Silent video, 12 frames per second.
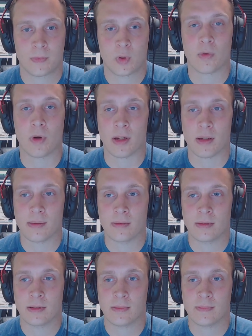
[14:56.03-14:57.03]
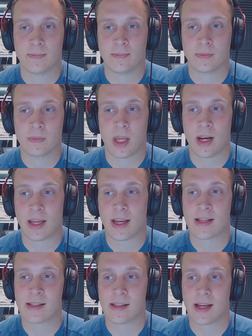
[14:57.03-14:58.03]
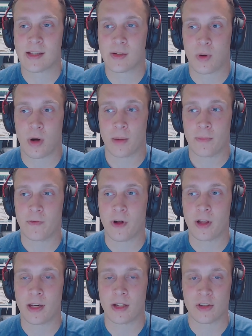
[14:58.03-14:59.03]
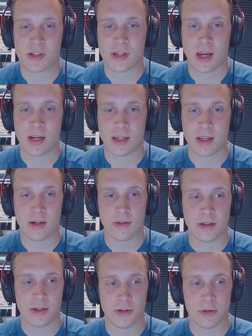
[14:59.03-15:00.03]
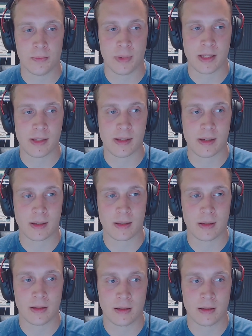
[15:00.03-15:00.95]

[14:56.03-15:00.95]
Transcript: Right. And I guess that's where I'm falling at, just kind of hearing your basic